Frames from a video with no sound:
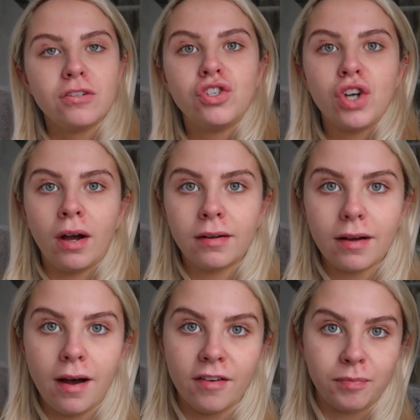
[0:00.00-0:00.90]

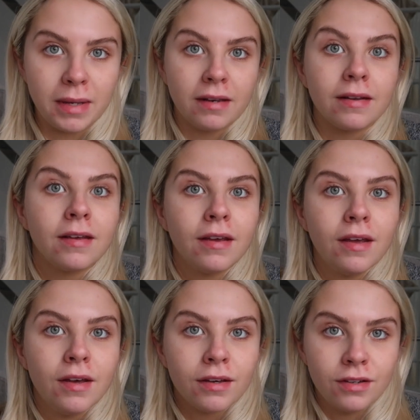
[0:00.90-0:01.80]
junk I've been
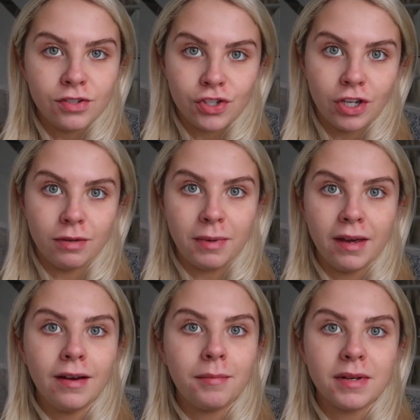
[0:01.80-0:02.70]

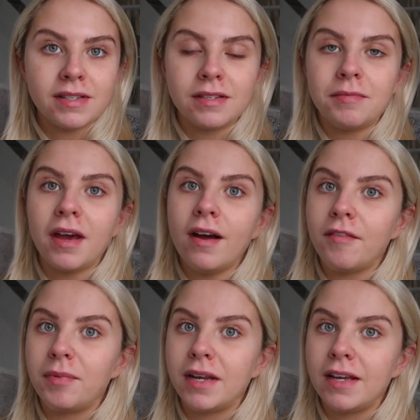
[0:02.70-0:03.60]
consuming. I must admit
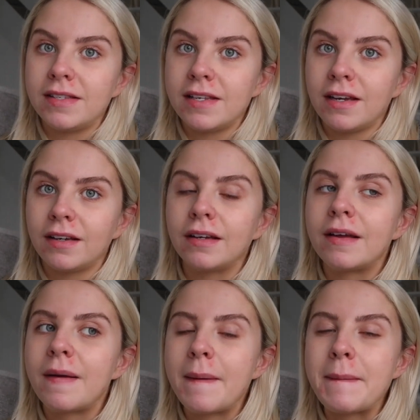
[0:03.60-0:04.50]
I've been eating
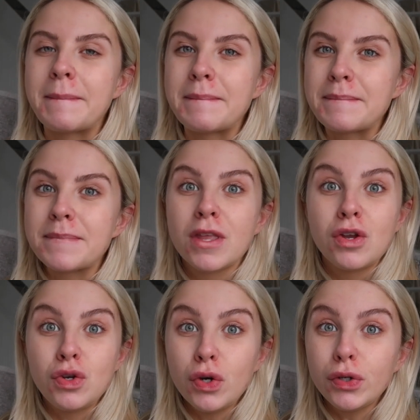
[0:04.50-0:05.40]

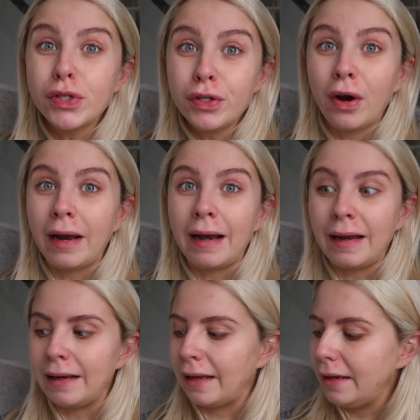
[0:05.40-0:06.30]
not so great
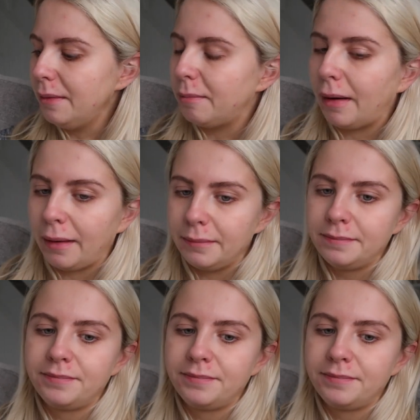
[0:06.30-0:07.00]
lately, but